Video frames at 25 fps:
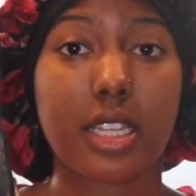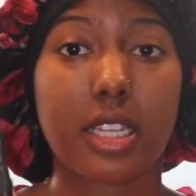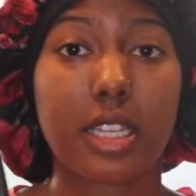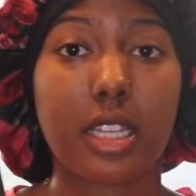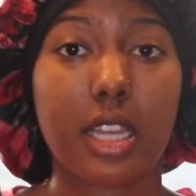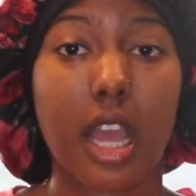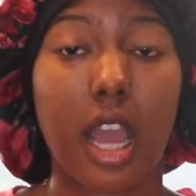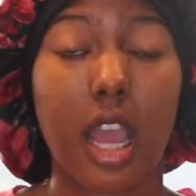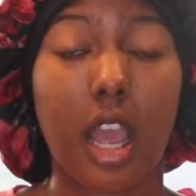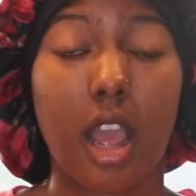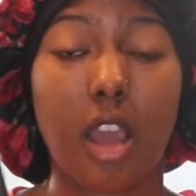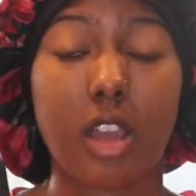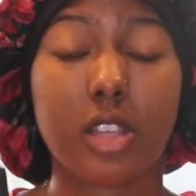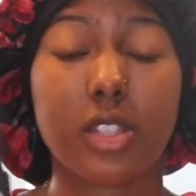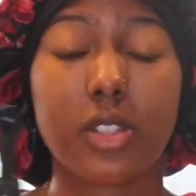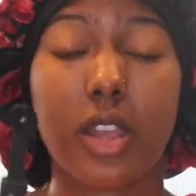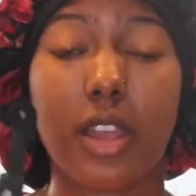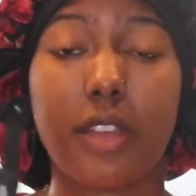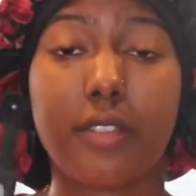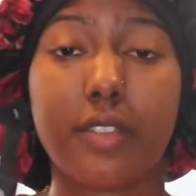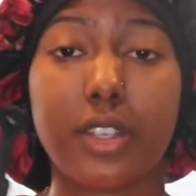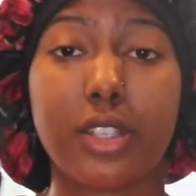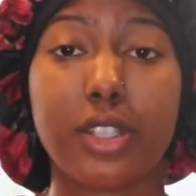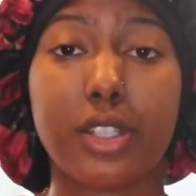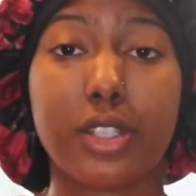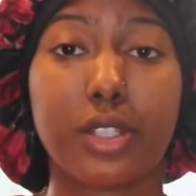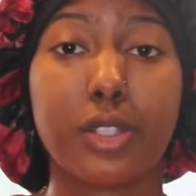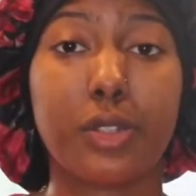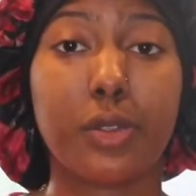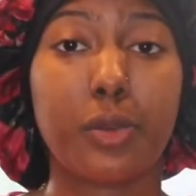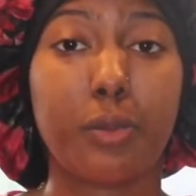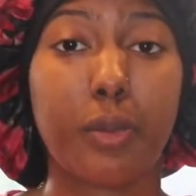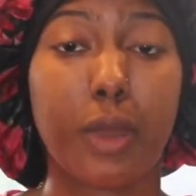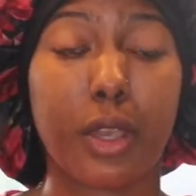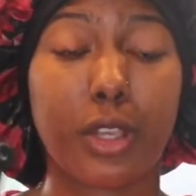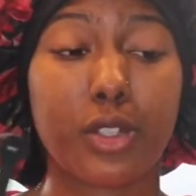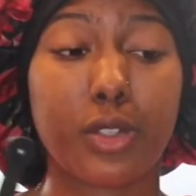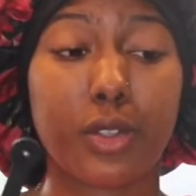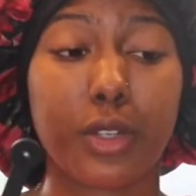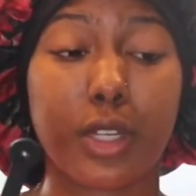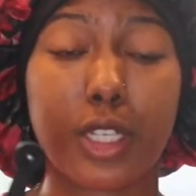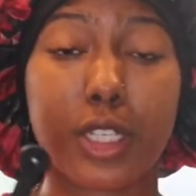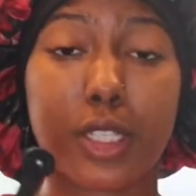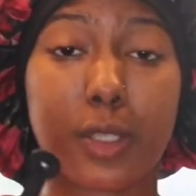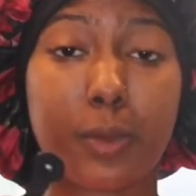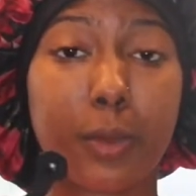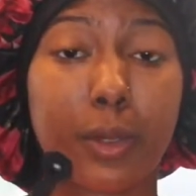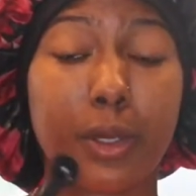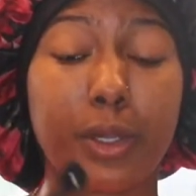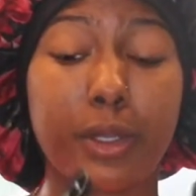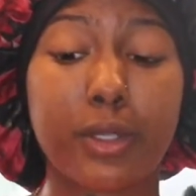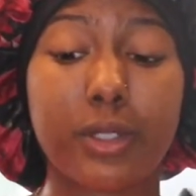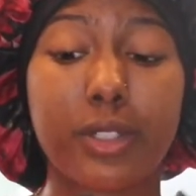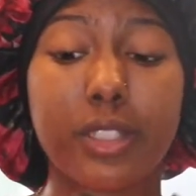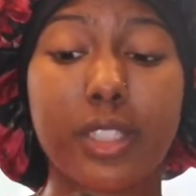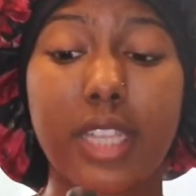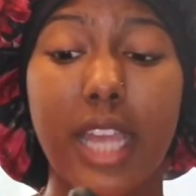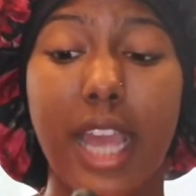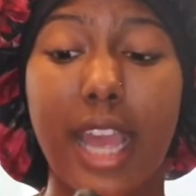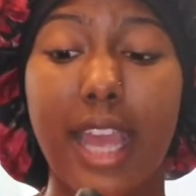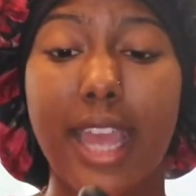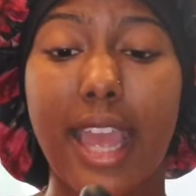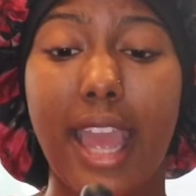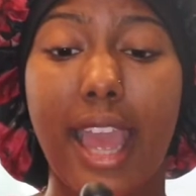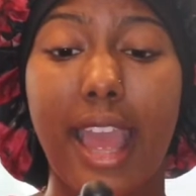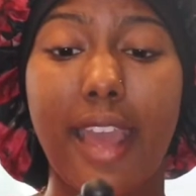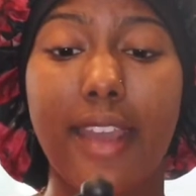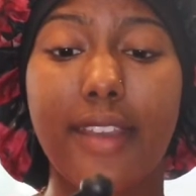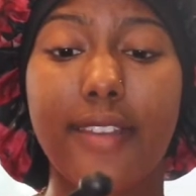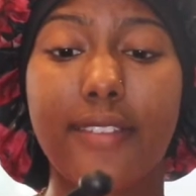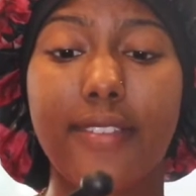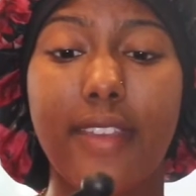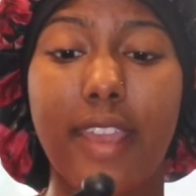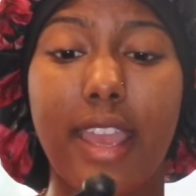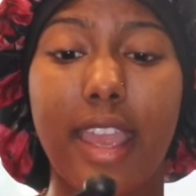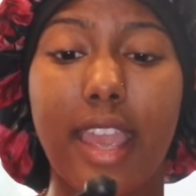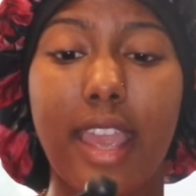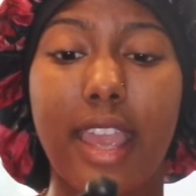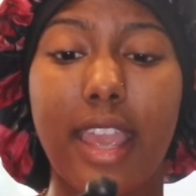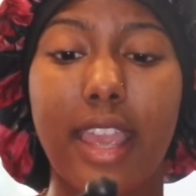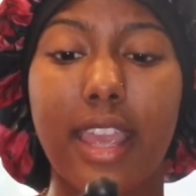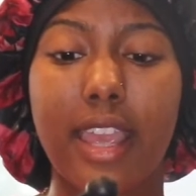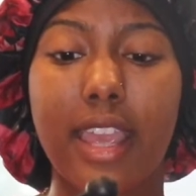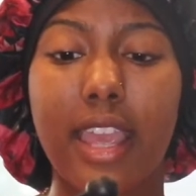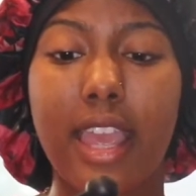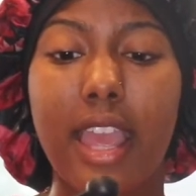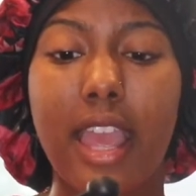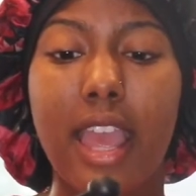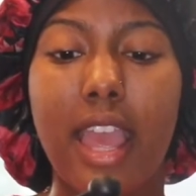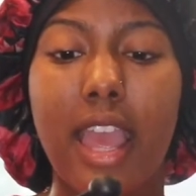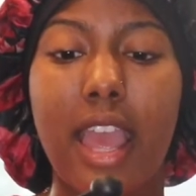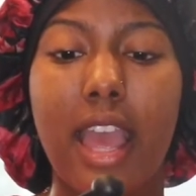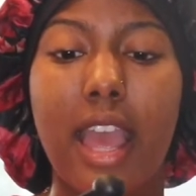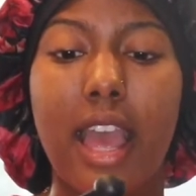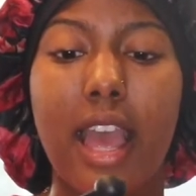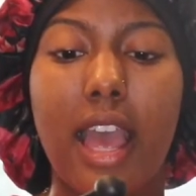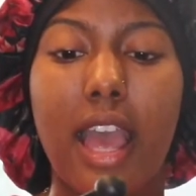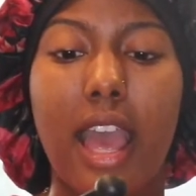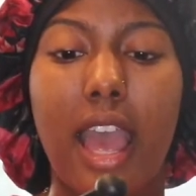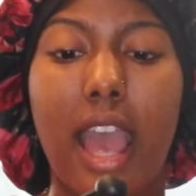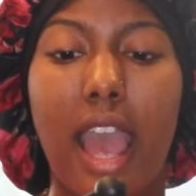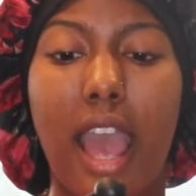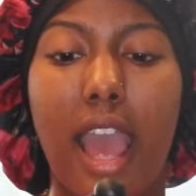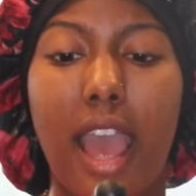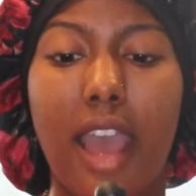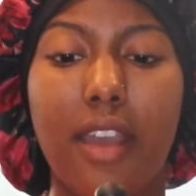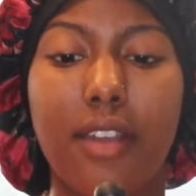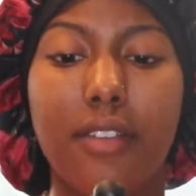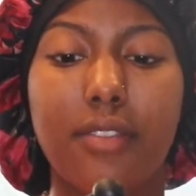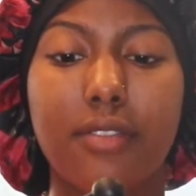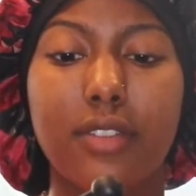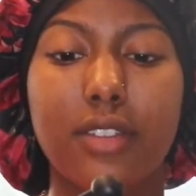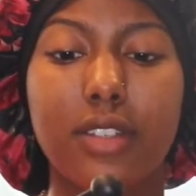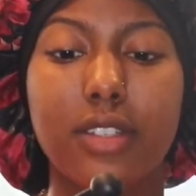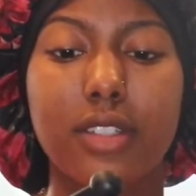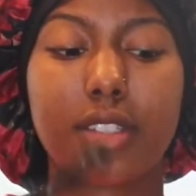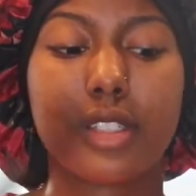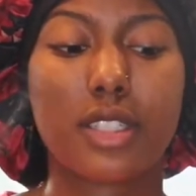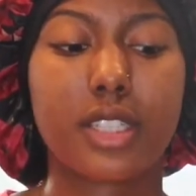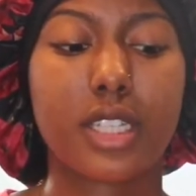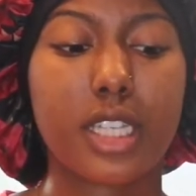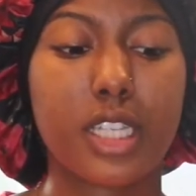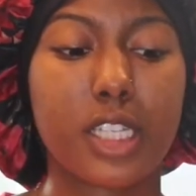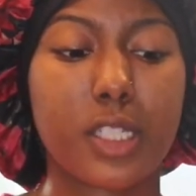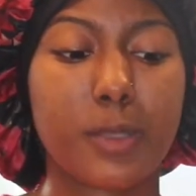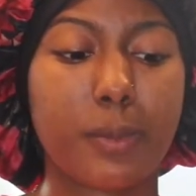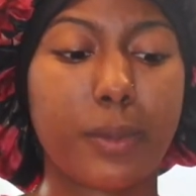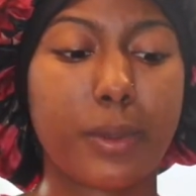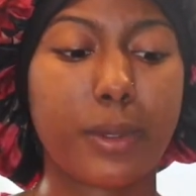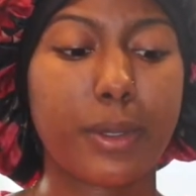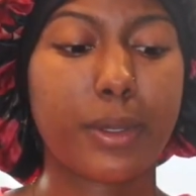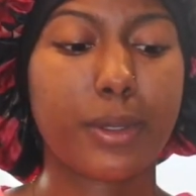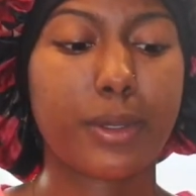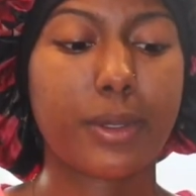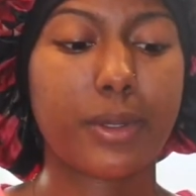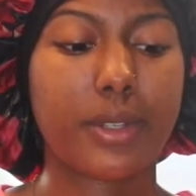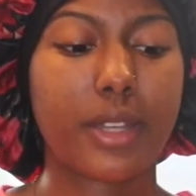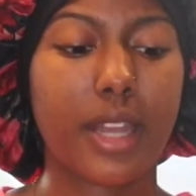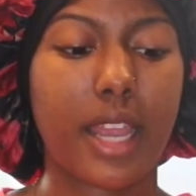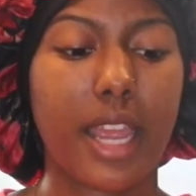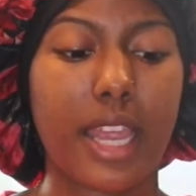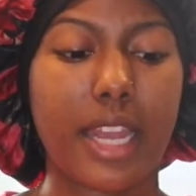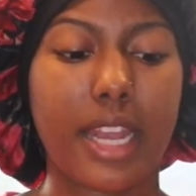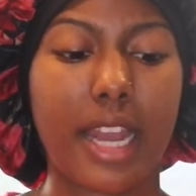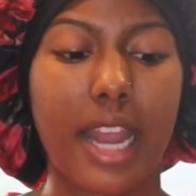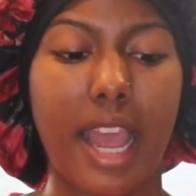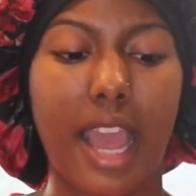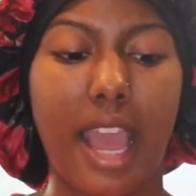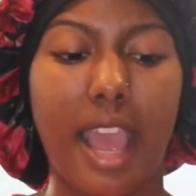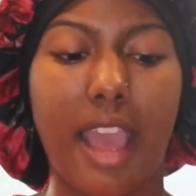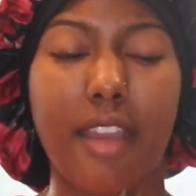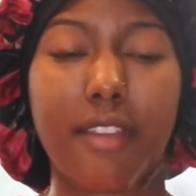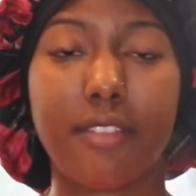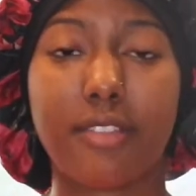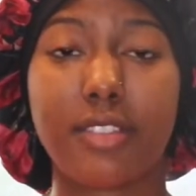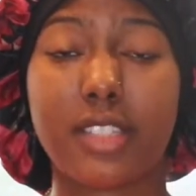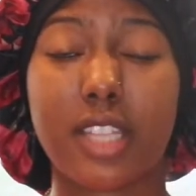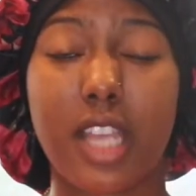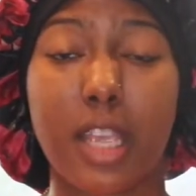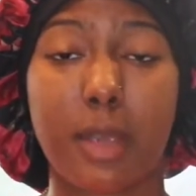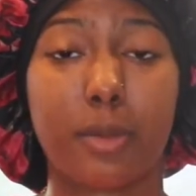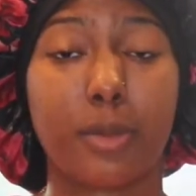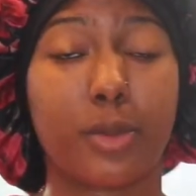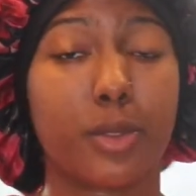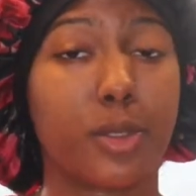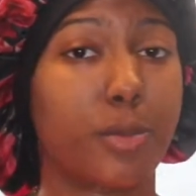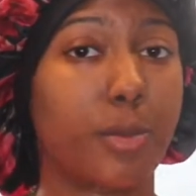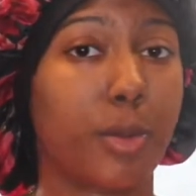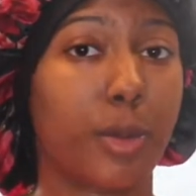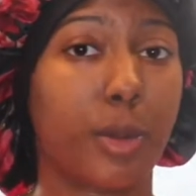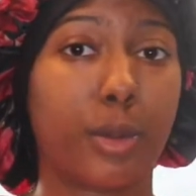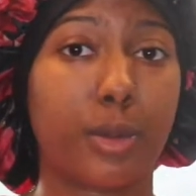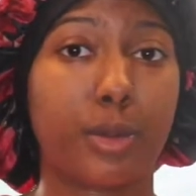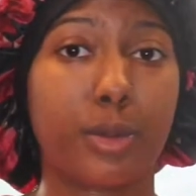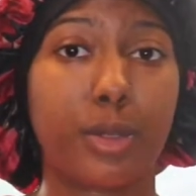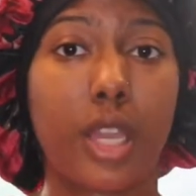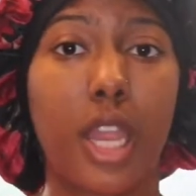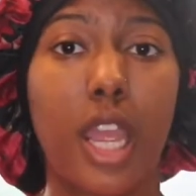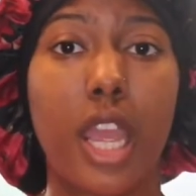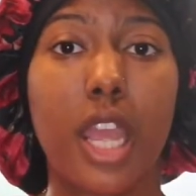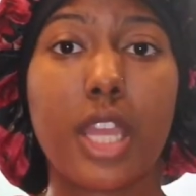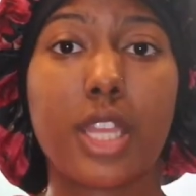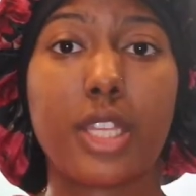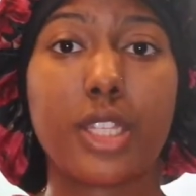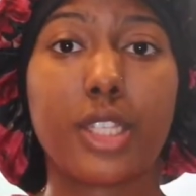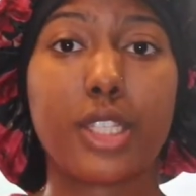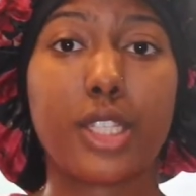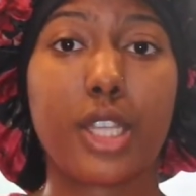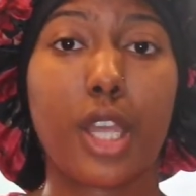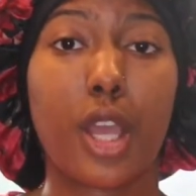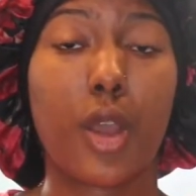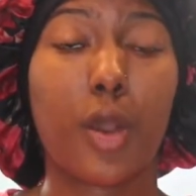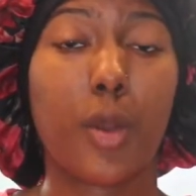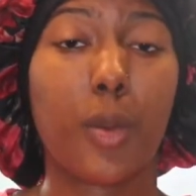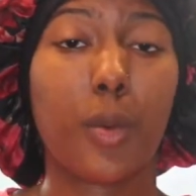I also have these 2 measuring spoons. I have a half teaspoon and a half tablespoon. So